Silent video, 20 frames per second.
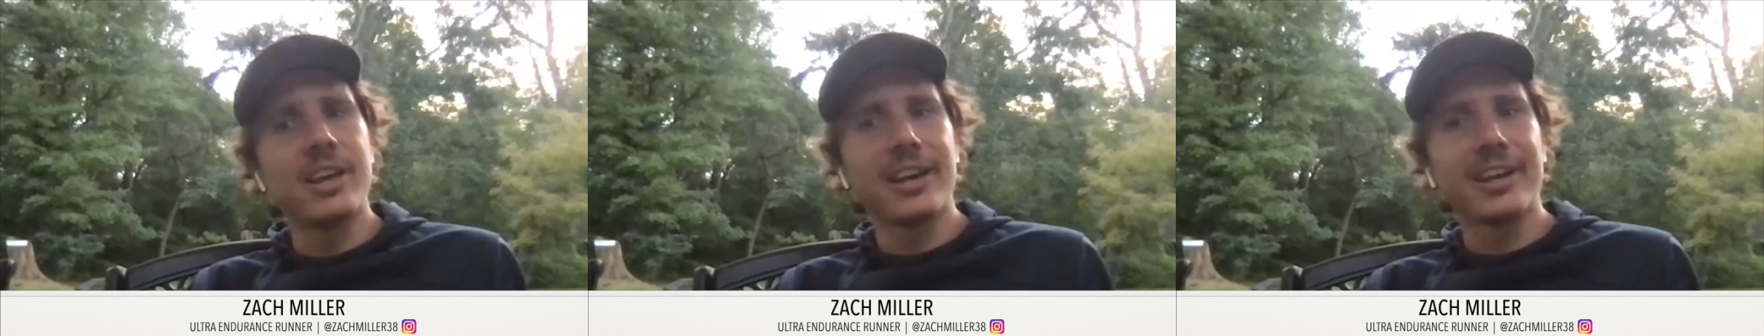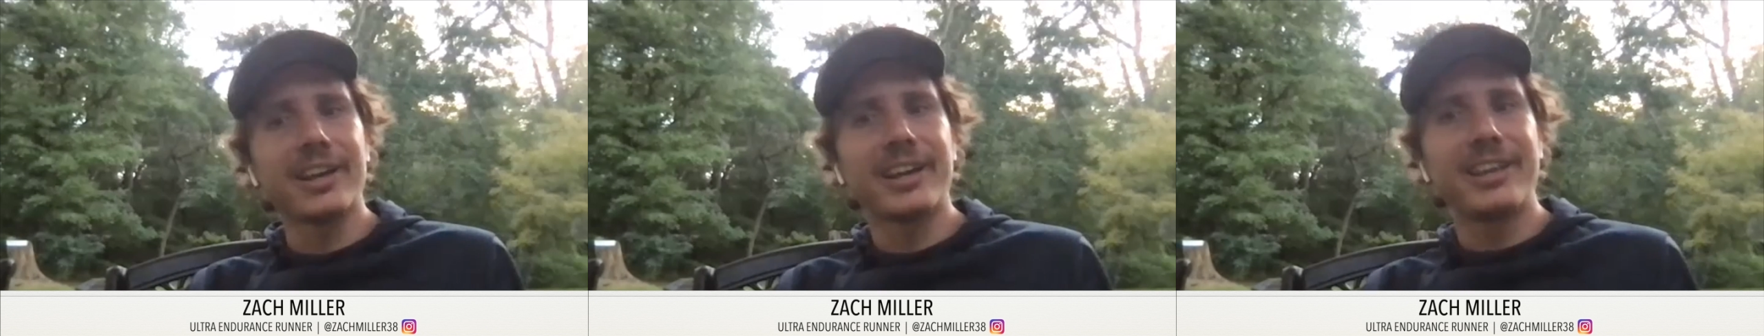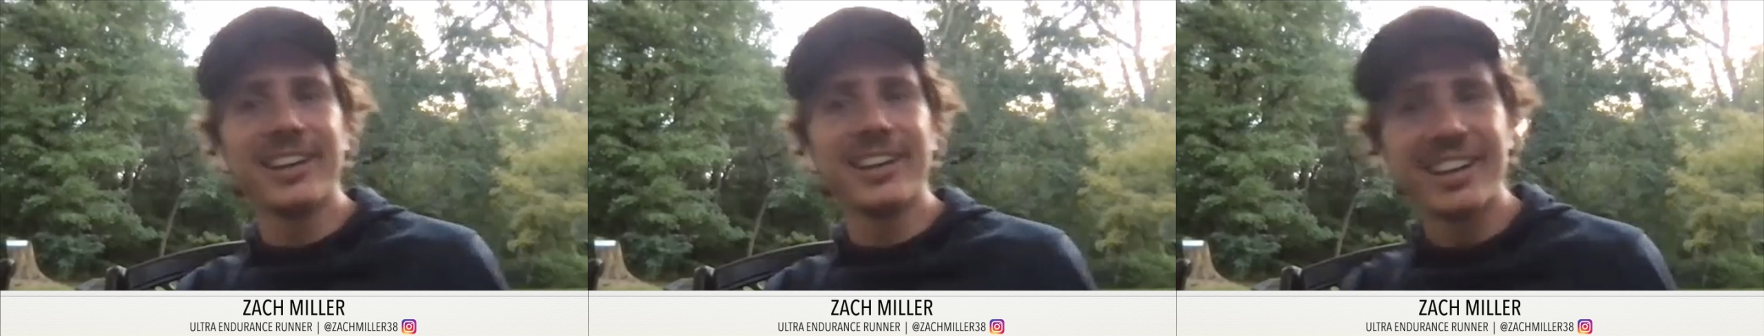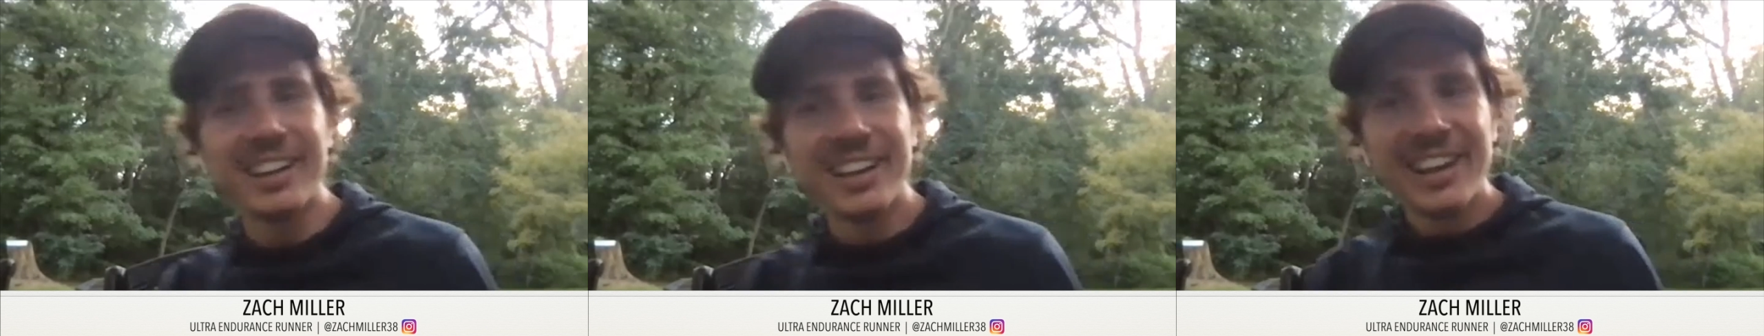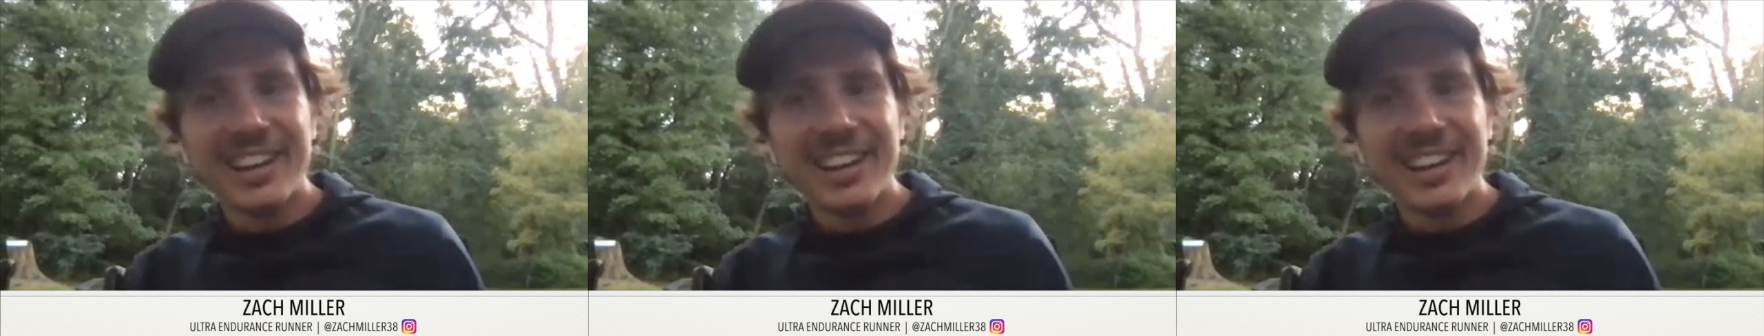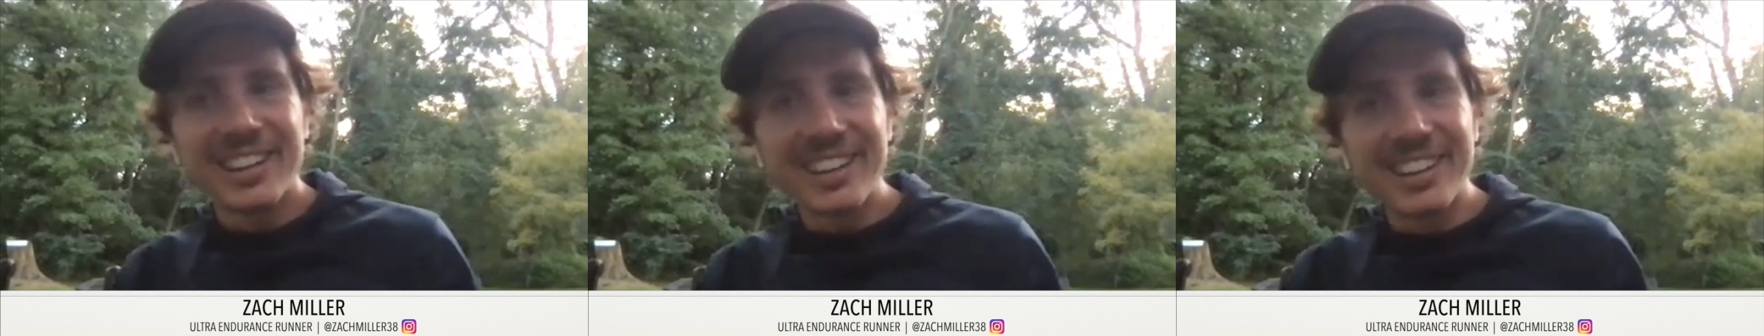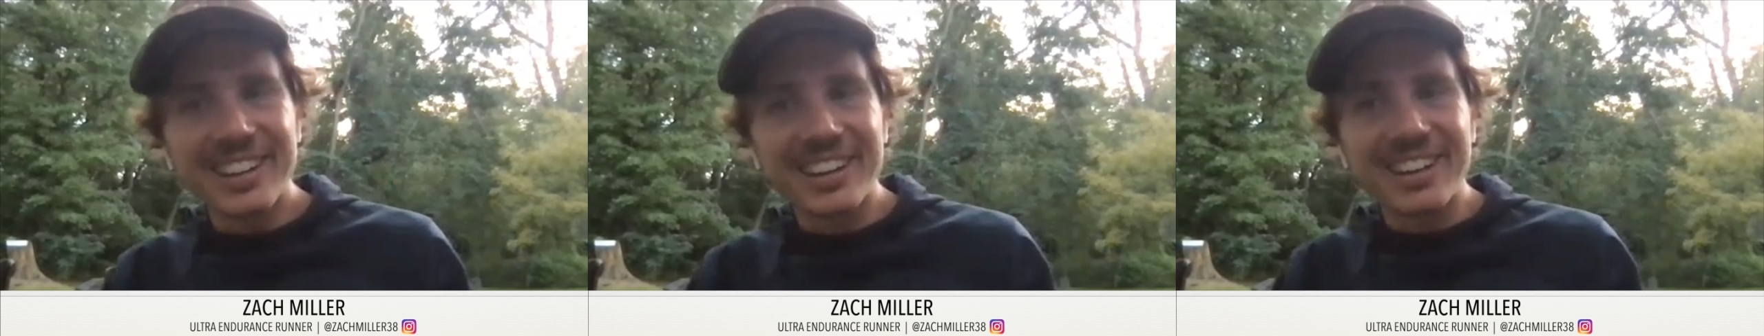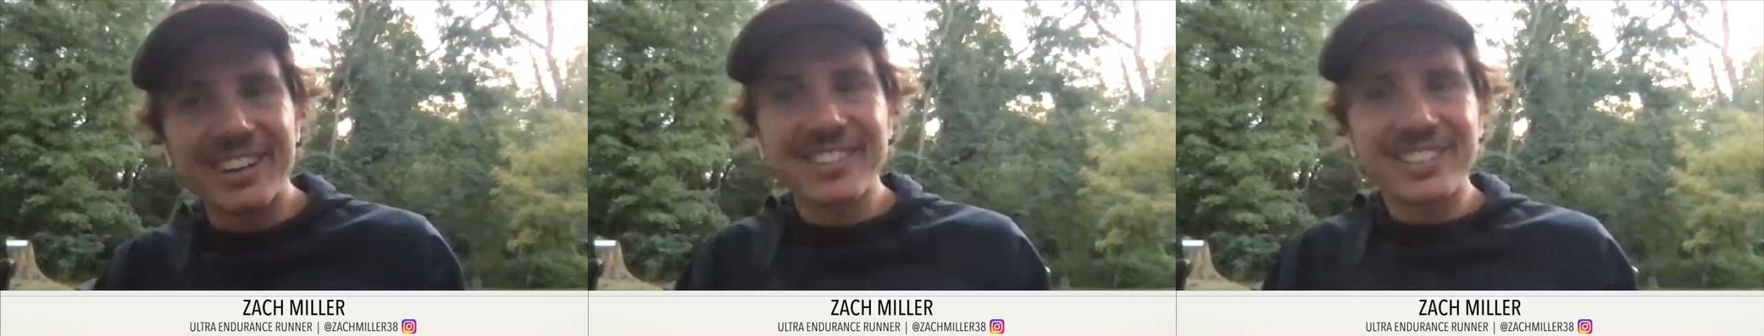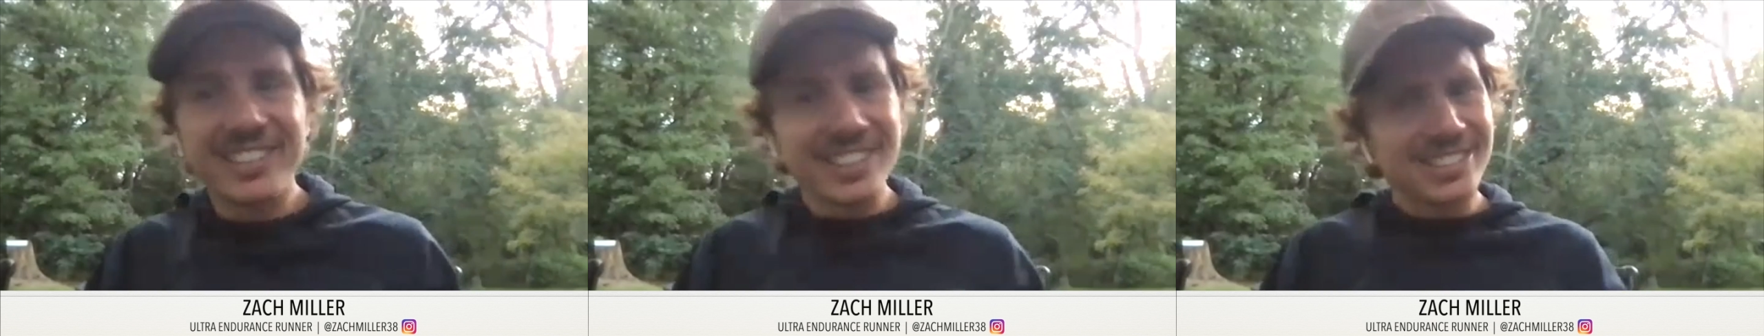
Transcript: Like, you know,